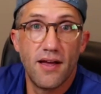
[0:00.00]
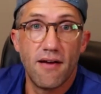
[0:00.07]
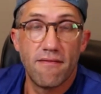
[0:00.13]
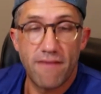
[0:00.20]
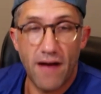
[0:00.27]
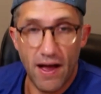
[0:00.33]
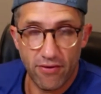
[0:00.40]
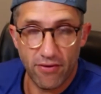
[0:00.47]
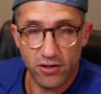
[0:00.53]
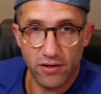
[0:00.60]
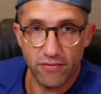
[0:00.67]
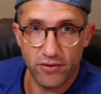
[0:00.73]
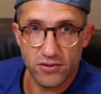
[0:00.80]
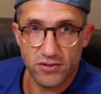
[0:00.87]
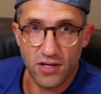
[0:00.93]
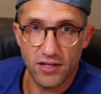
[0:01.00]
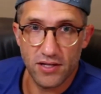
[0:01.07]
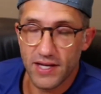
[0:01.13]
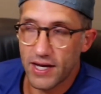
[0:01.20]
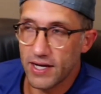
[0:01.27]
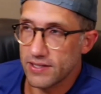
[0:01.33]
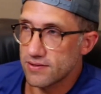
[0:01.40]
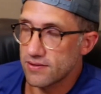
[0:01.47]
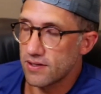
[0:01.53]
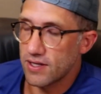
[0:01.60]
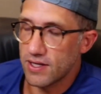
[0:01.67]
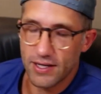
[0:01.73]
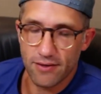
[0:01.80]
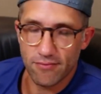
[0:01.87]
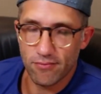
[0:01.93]
500 of those contacts,
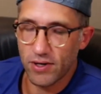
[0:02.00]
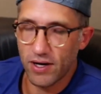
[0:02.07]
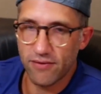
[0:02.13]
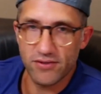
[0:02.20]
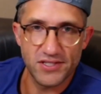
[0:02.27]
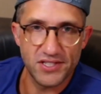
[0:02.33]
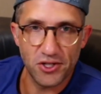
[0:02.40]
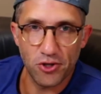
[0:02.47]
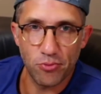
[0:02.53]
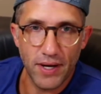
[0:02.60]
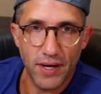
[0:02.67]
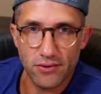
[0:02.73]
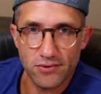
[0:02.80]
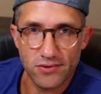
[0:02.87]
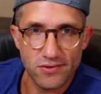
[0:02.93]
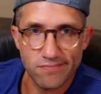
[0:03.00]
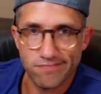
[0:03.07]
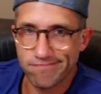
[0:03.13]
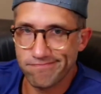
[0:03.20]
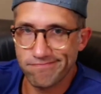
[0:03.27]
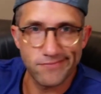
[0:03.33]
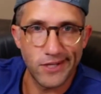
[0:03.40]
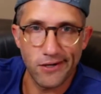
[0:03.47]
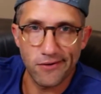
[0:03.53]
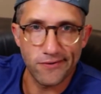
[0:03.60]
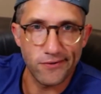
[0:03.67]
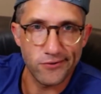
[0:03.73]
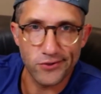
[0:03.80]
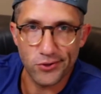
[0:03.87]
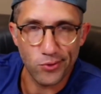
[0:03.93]
whatever zero bounce their
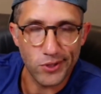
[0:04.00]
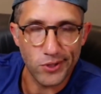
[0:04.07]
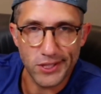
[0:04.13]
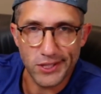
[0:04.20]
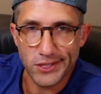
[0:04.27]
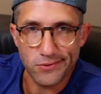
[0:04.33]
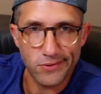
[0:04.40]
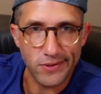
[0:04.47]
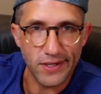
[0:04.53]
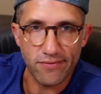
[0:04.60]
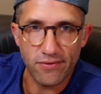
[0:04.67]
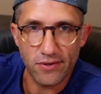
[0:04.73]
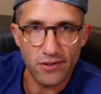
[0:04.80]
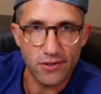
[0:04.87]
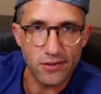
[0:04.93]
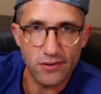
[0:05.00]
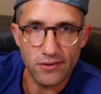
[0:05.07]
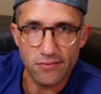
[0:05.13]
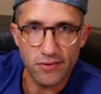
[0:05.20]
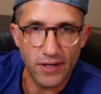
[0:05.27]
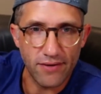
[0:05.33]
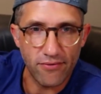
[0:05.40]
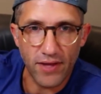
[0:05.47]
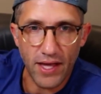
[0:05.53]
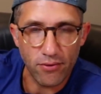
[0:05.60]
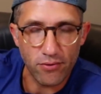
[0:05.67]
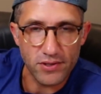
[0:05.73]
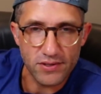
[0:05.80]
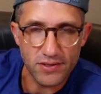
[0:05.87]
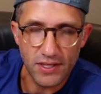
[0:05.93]
filter was, whatever that
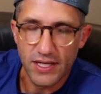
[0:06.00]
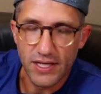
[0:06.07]
was,